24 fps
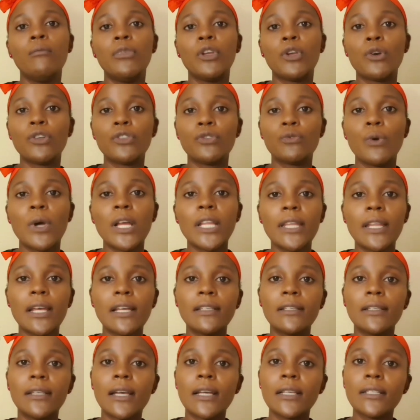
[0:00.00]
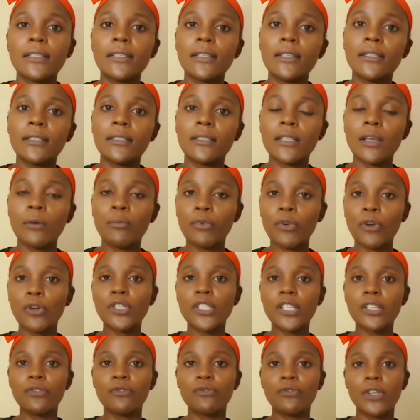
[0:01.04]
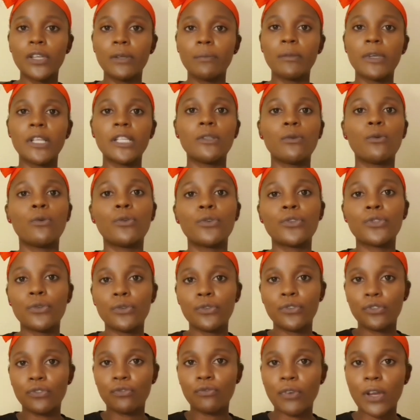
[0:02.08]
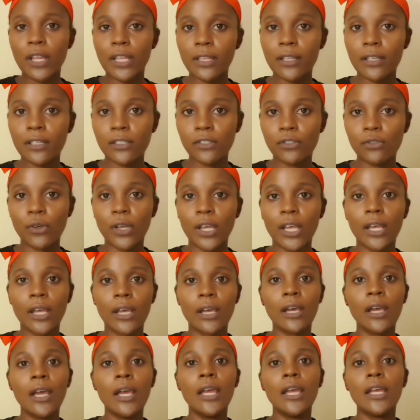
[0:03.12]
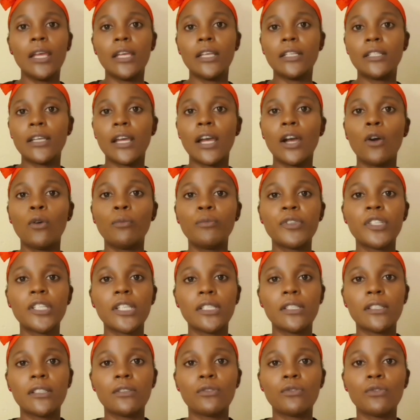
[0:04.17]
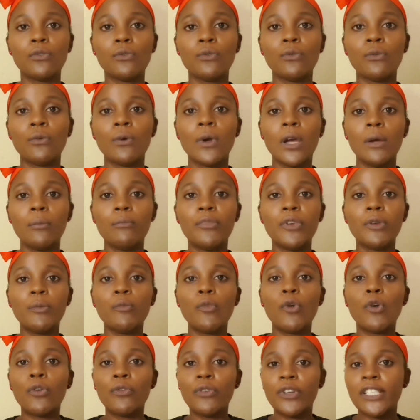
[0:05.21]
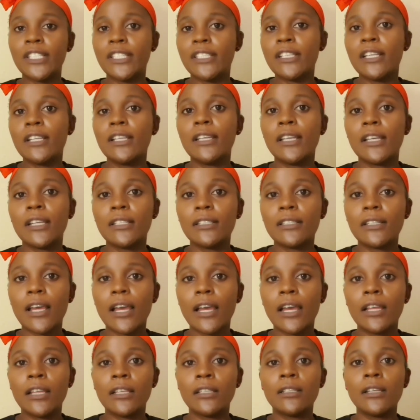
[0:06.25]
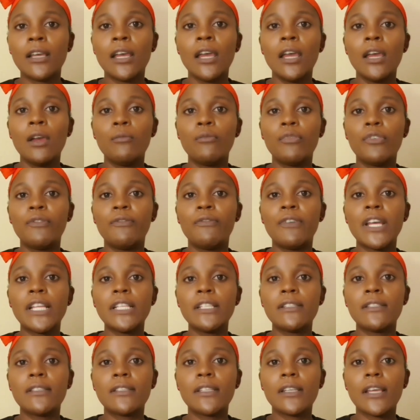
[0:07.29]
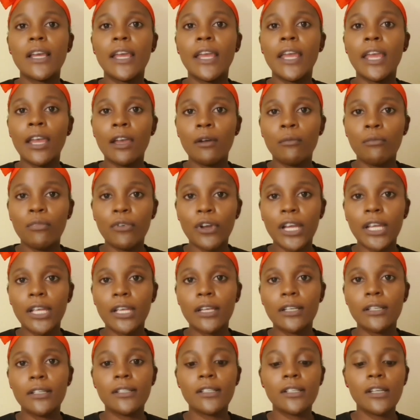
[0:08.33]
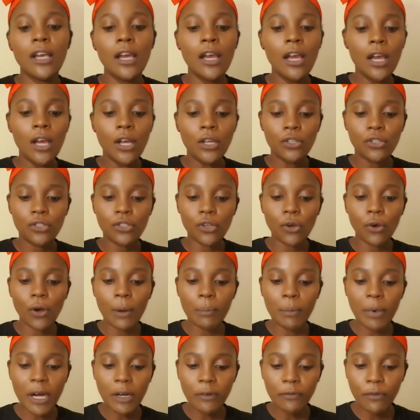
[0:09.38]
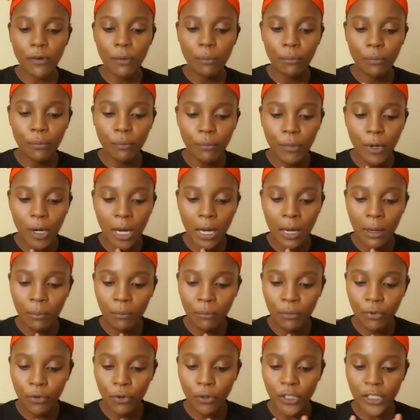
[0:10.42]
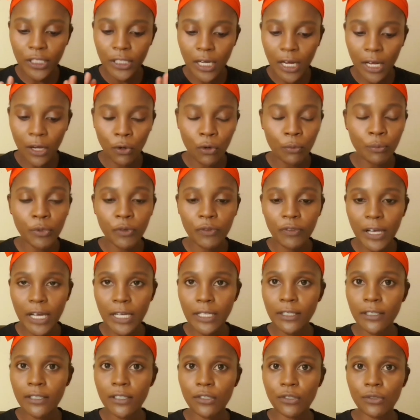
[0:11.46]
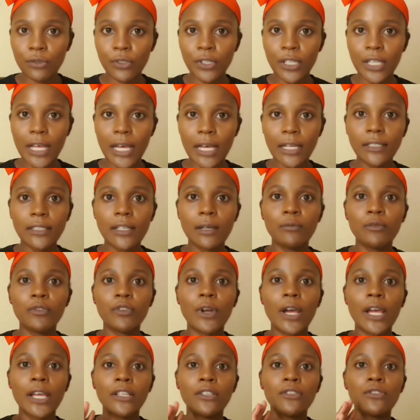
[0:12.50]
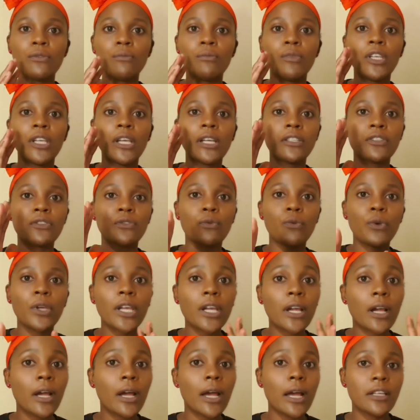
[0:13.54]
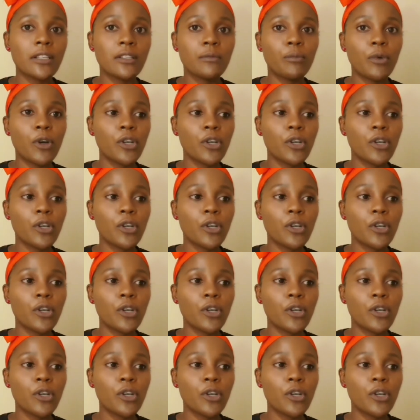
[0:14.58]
because what that does is a protein treatment also strengthens your hair. It helps it to be more resilient and prevents hair breakage. So apart from protein, I hope you've understood that. I'm trying to be as quick as